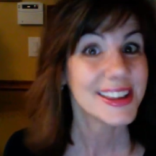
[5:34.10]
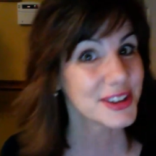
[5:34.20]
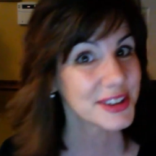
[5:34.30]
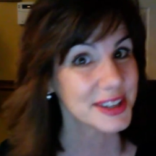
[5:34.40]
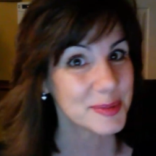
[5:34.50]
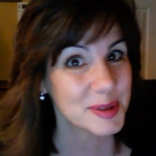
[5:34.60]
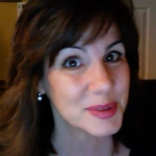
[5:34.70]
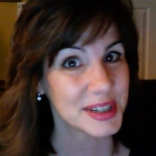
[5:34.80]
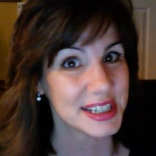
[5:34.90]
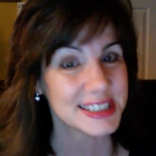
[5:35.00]
you could have been
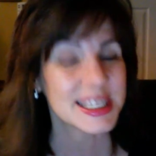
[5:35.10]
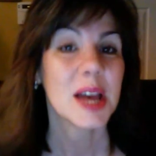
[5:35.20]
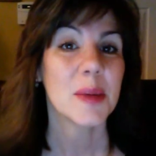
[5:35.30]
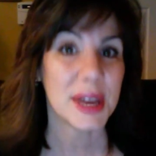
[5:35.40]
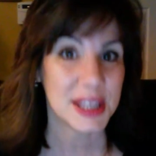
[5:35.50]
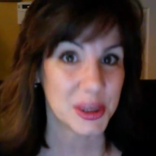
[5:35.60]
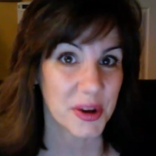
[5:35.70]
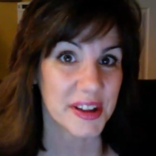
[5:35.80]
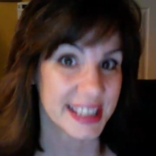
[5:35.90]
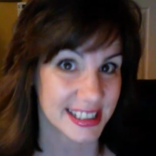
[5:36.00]
British, but you
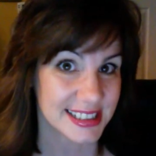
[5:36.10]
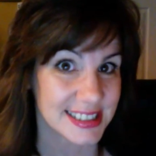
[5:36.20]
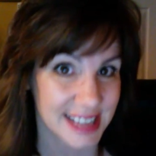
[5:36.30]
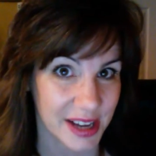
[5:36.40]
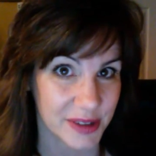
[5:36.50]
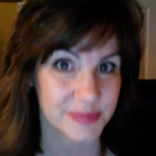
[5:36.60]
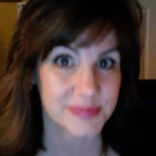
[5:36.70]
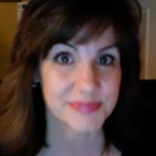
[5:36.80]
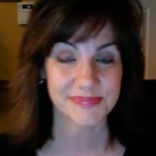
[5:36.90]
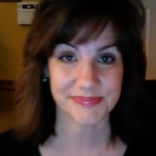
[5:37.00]
all kicked us out.
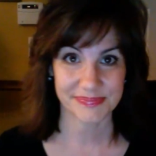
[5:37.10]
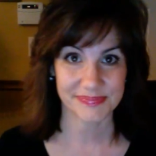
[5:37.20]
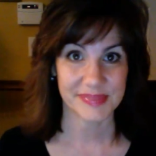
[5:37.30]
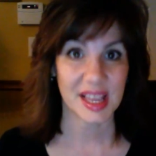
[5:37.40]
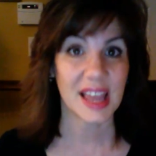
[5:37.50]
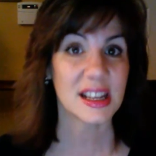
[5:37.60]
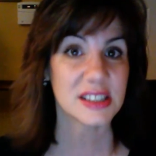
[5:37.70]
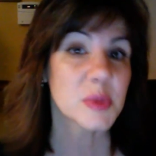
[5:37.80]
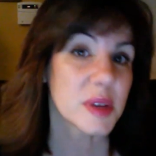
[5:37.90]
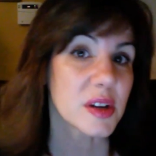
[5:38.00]
And I
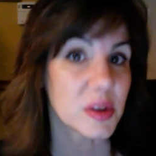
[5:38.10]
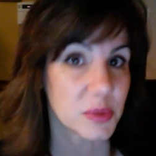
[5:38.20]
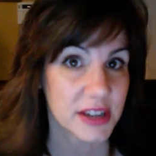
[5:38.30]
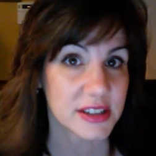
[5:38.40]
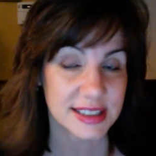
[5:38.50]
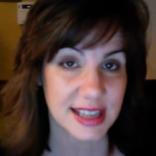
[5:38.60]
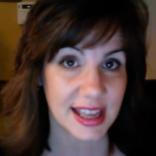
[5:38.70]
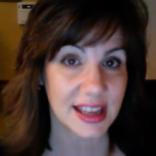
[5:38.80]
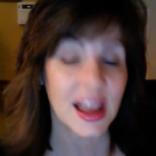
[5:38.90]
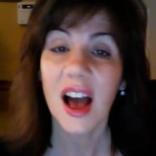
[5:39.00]
just want to go on record
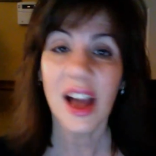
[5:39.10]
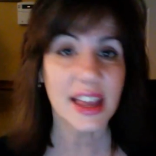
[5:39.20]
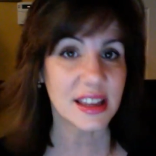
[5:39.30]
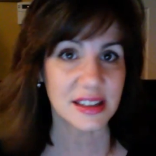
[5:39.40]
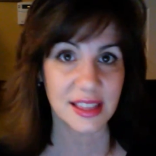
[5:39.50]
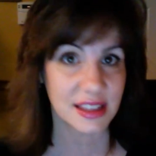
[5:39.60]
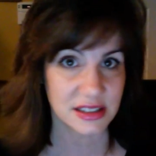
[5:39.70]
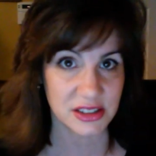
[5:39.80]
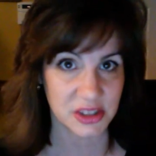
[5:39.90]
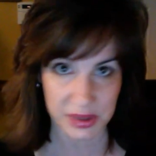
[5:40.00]
saying, I had nothing
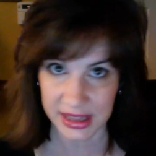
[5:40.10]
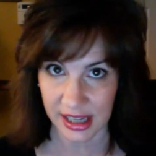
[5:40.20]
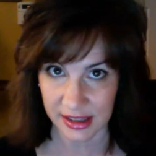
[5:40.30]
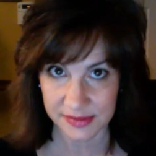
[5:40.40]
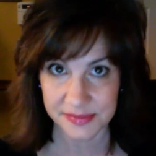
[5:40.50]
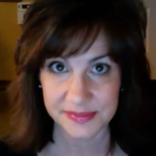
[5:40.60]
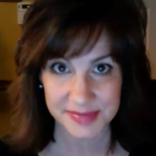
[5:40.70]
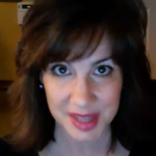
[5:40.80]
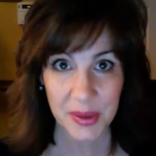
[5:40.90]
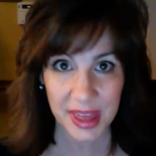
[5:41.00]
to do with that.
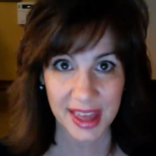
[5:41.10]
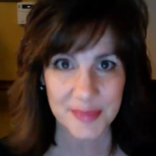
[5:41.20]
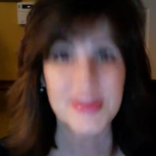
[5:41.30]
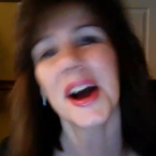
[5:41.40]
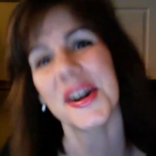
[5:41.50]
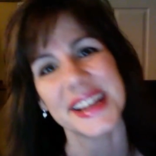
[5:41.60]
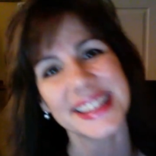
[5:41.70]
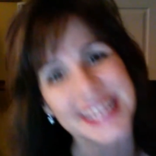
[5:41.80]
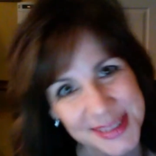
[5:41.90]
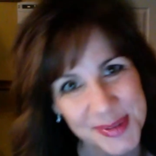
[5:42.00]
Okay? All right,
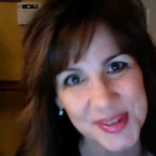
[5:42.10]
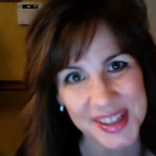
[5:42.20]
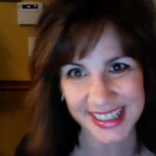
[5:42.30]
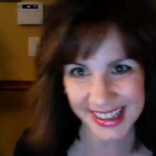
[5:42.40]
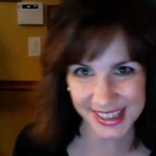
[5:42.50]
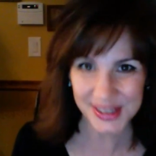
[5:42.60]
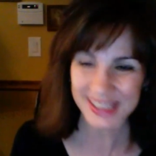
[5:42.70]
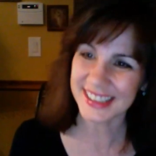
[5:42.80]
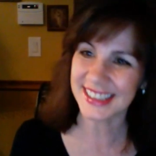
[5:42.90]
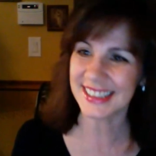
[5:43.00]
let's move on to the
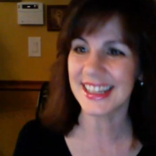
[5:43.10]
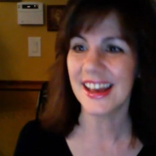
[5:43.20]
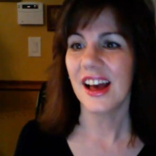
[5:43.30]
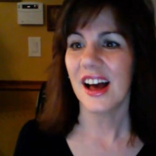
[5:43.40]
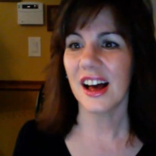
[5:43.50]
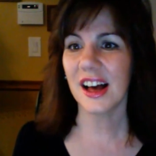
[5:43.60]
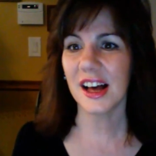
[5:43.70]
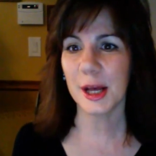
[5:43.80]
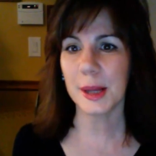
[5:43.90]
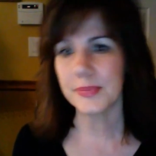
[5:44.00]
questions.
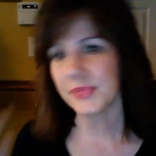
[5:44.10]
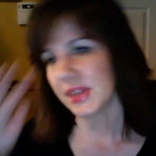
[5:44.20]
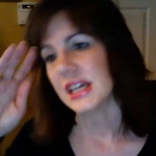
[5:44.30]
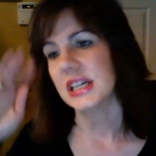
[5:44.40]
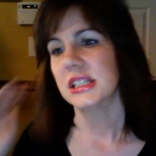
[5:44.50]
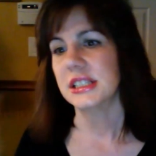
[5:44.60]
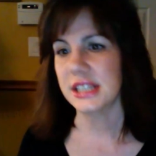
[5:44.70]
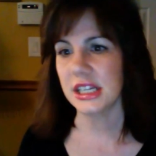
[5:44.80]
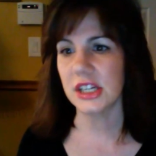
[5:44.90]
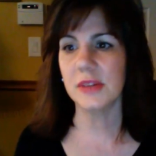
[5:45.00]
Um,
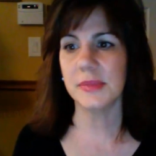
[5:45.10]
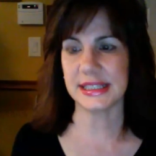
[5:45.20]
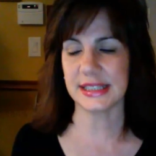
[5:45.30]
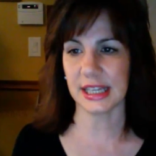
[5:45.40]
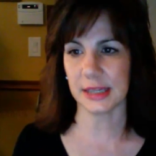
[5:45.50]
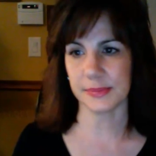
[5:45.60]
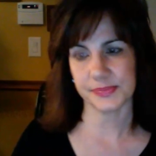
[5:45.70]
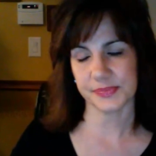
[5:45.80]
Dear Missy,